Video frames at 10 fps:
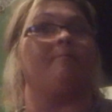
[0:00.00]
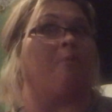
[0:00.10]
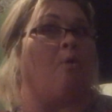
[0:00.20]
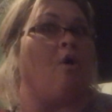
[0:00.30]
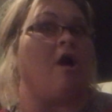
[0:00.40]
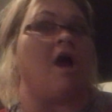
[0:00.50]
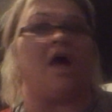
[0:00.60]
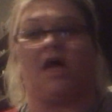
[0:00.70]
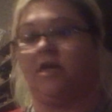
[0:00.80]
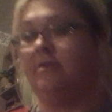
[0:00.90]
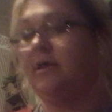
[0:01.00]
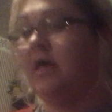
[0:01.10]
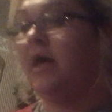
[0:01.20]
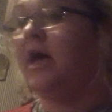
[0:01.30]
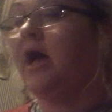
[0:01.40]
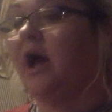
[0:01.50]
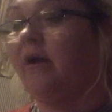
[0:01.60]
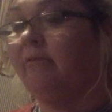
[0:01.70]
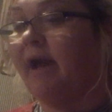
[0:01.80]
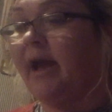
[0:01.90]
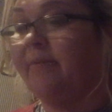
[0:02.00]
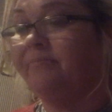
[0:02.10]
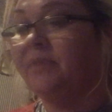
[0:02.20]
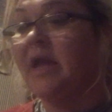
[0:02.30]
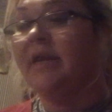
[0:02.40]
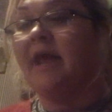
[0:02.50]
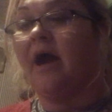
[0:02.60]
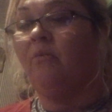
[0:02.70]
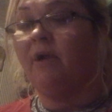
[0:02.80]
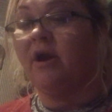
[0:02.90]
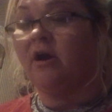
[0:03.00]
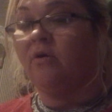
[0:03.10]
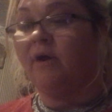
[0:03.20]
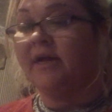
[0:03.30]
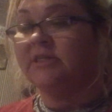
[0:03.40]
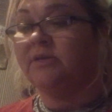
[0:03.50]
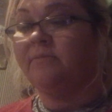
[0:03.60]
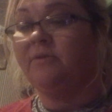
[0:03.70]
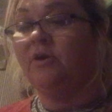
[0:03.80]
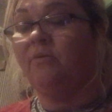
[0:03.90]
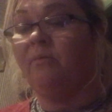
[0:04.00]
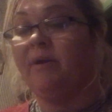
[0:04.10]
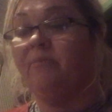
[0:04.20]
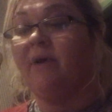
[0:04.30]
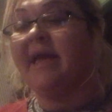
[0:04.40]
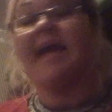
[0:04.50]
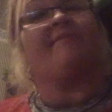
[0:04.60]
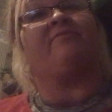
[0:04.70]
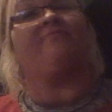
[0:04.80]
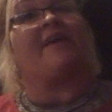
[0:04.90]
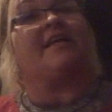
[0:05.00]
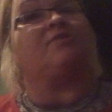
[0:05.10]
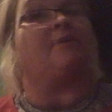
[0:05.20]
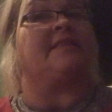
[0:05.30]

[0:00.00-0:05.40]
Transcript: important? All right. Now, we're going to, when we get finished